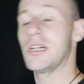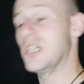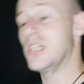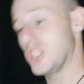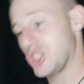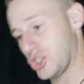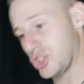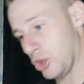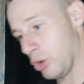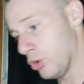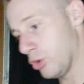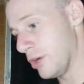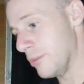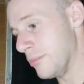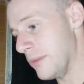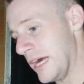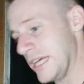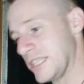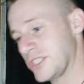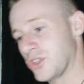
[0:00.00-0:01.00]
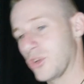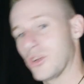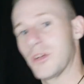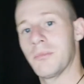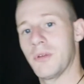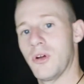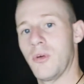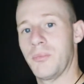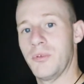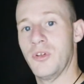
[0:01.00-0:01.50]
Show them that. Show them
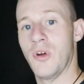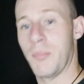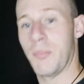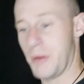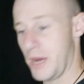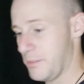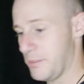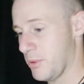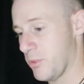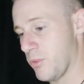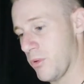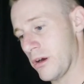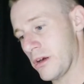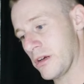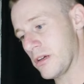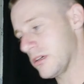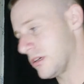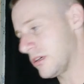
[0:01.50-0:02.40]
your paperwork.